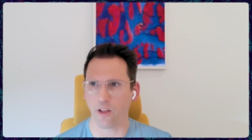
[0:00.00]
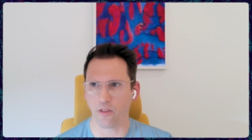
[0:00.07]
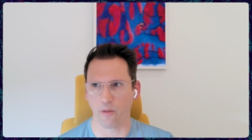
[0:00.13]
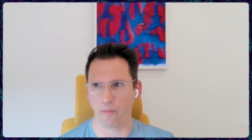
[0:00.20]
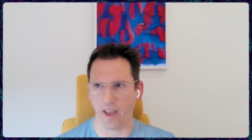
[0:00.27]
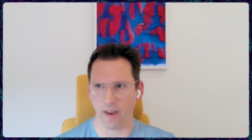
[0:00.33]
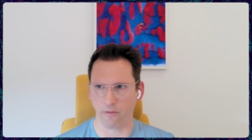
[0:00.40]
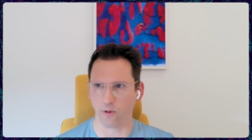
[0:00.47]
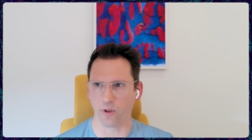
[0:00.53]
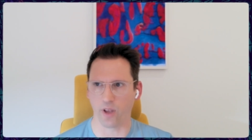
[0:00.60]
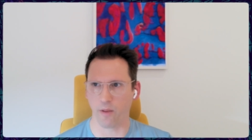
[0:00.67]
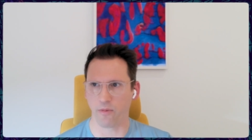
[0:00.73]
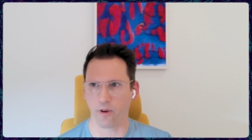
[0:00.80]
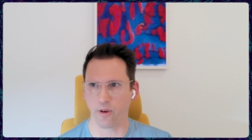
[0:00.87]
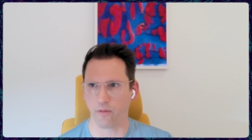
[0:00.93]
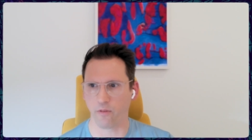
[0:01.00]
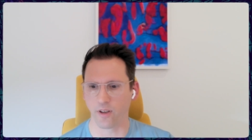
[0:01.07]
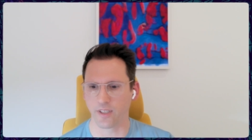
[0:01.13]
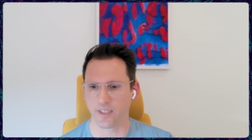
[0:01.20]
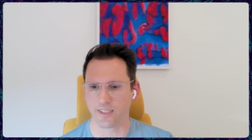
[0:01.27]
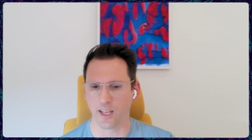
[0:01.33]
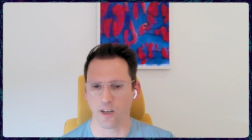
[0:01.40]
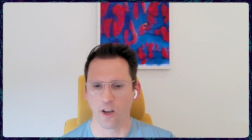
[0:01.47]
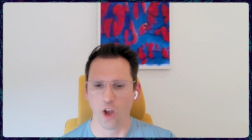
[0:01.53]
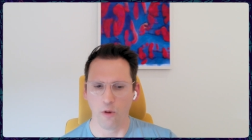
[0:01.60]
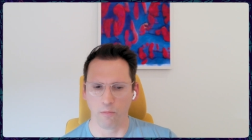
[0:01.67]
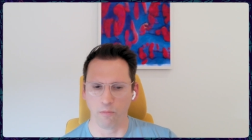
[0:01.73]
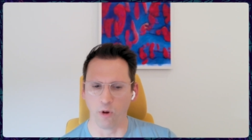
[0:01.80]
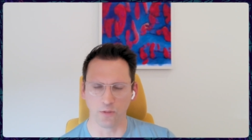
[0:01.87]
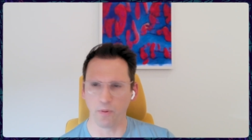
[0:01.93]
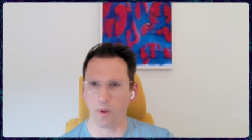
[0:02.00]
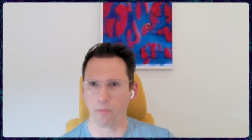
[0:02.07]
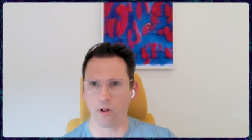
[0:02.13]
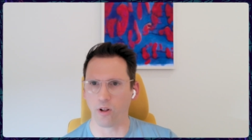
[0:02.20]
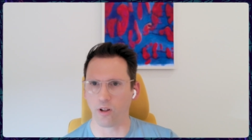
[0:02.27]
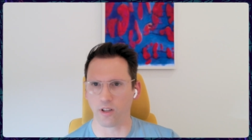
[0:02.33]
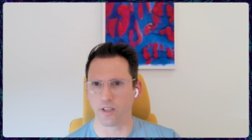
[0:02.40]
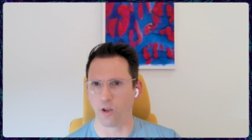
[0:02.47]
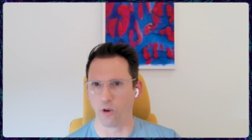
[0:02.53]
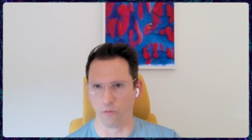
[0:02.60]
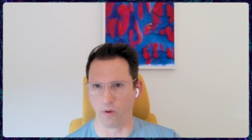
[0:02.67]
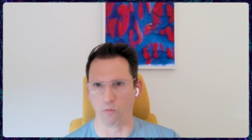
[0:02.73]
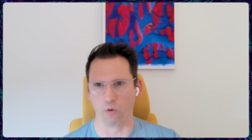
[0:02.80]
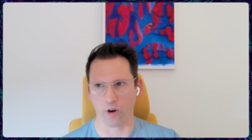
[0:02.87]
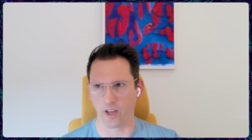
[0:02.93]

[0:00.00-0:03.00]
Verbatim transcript: on the behavioral game theory front is that most people who've been